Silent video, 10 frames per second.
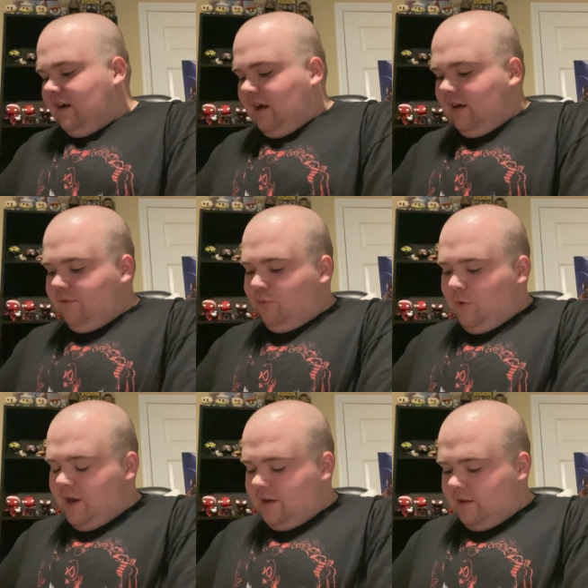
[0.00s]
I've
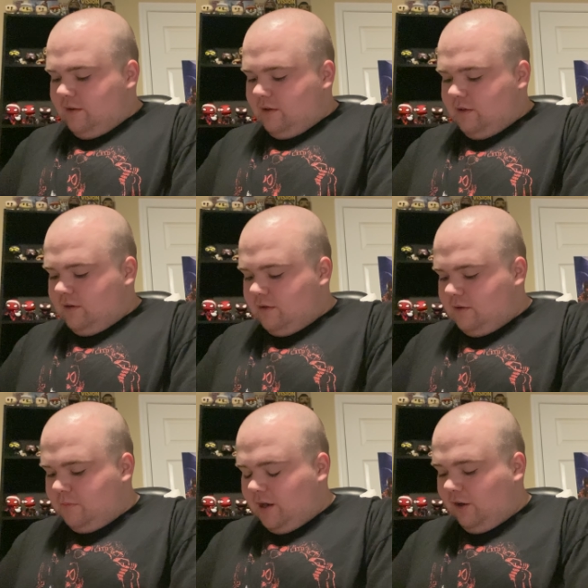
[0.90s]
waited
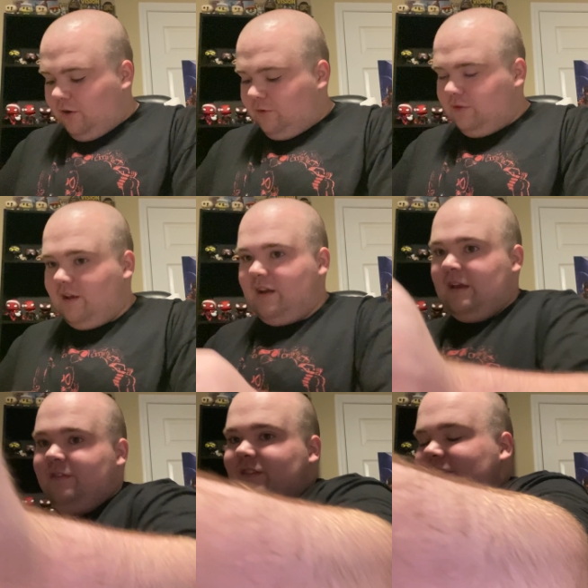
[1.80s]
my whole
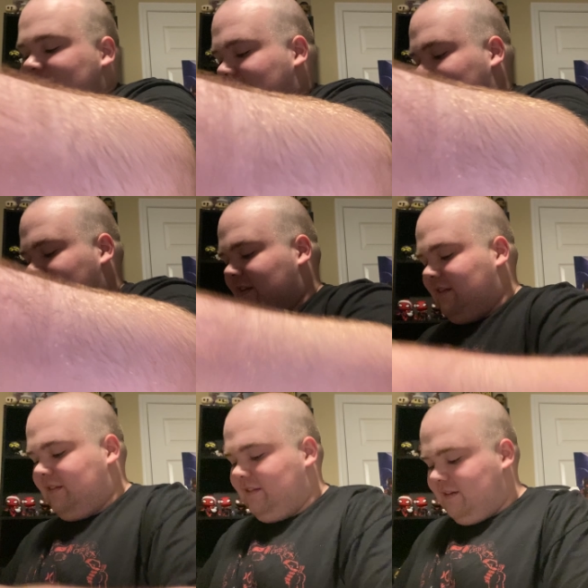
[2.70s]
life to get
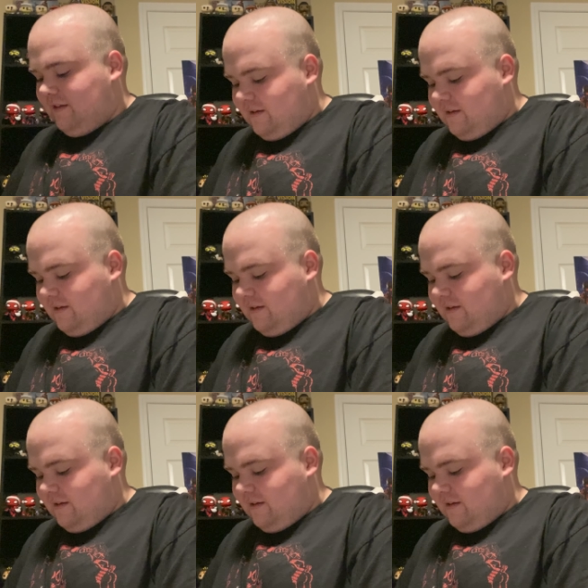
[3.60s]
this.